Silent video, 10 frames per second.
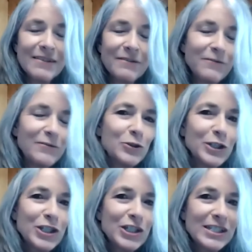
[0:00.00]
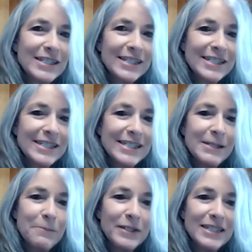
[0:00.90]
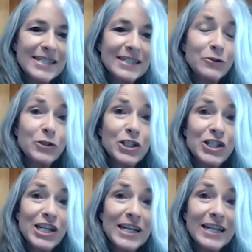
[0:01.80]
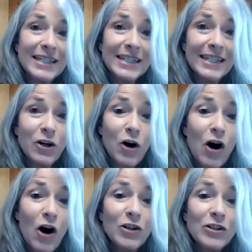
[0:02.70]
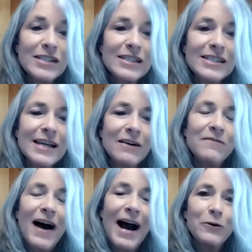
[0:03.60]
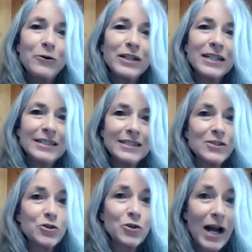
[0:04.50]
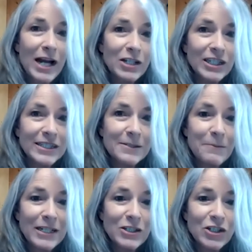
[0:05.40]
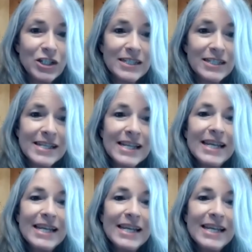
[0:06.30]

and flourishes and deepens, and Christianity calls itself out in its tragic dimensions